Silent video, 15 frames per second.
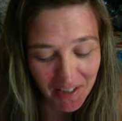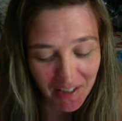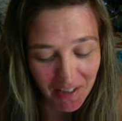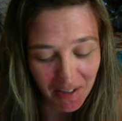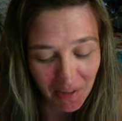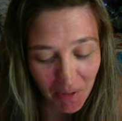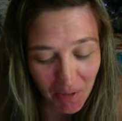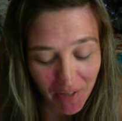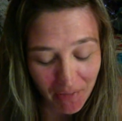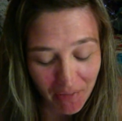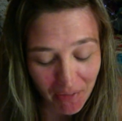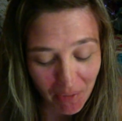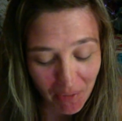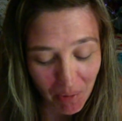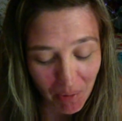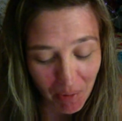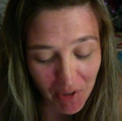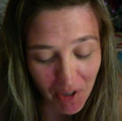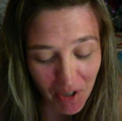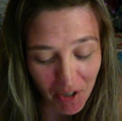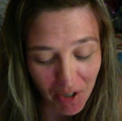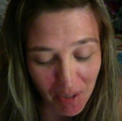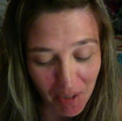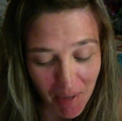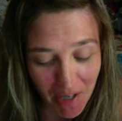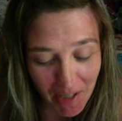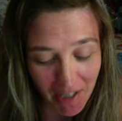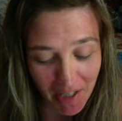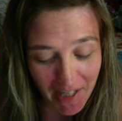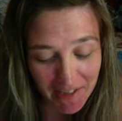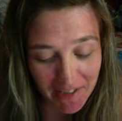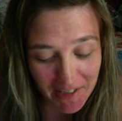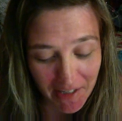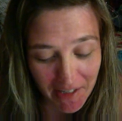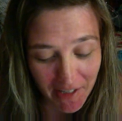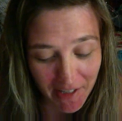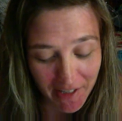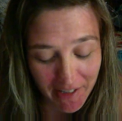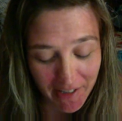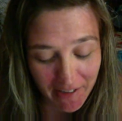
Whatever we were talking about last night.